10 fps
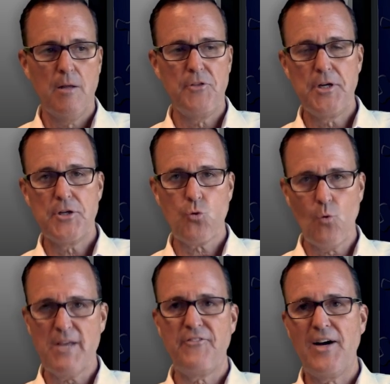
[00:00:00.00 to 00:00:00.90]
The
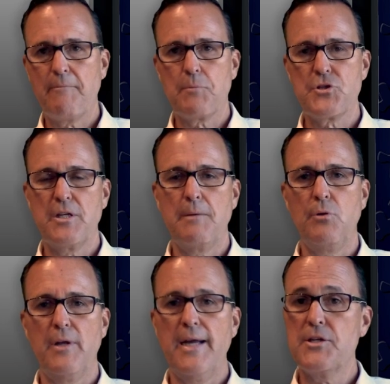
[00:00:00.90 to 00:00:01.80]
25%
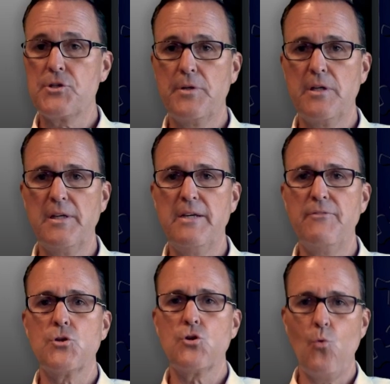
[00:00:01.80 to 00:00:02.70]
plan is going to
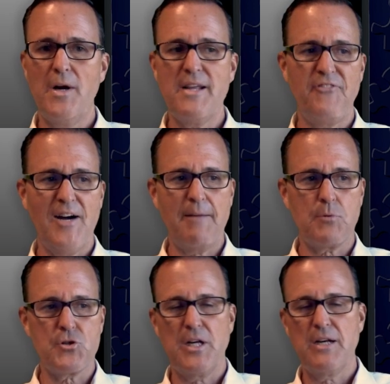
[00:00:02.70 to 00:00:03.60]
leave
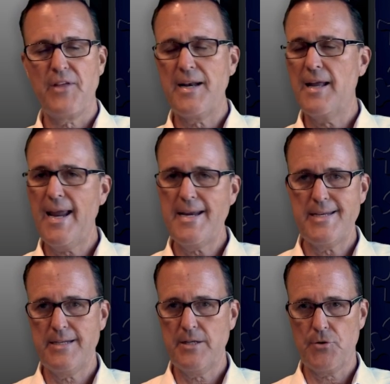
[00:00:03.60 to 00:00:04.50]
25% of that
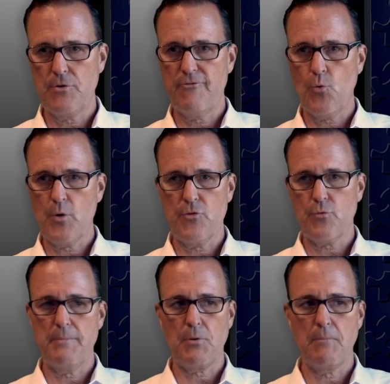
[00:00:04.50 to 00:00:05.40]

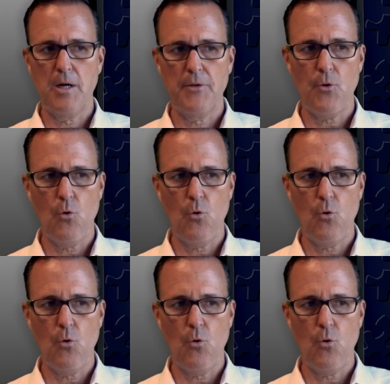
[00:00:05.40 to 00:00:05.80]
$1,843 per month,